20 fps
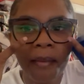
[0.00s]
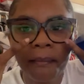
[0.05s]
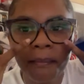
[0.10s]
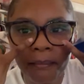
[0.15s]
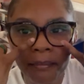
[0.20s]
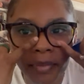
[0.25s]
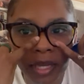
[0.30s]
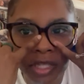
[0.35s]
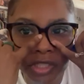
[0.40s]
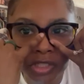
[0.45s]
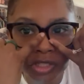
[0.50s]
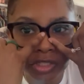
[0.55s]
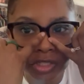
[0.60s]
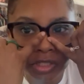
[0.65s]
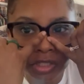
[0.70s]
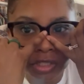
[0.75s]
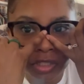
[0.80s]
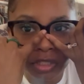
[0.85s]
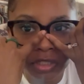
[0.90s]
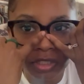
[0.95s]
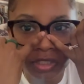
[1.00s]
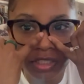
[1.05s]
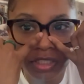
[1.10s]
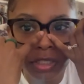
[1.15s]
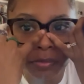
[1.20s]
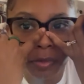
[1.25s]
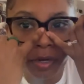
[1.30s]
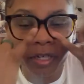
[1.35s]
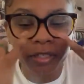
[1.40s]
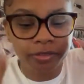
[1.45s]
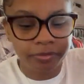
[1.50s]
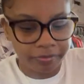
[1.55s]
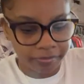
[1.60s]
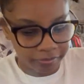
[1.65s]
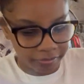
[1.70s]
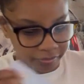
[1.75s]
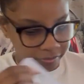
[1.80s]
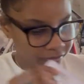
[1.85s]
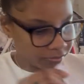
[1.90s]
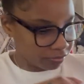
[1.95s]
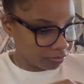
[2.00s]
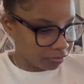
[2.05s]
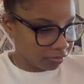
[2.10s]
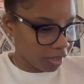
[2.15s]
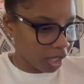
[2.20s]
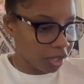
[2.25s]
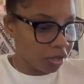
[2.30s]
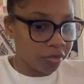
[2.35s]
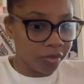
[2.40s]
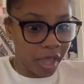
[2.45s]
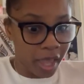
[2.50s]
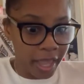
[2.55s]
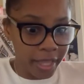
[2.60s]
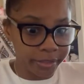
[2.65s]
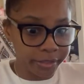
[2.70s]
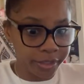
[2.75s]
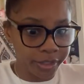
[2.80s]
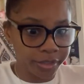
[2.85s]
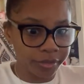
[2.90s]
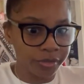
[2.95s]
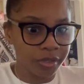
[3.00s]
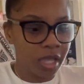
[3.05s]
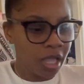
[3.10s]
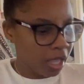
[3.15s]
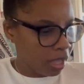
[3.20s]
measure this part. They gonna ask you,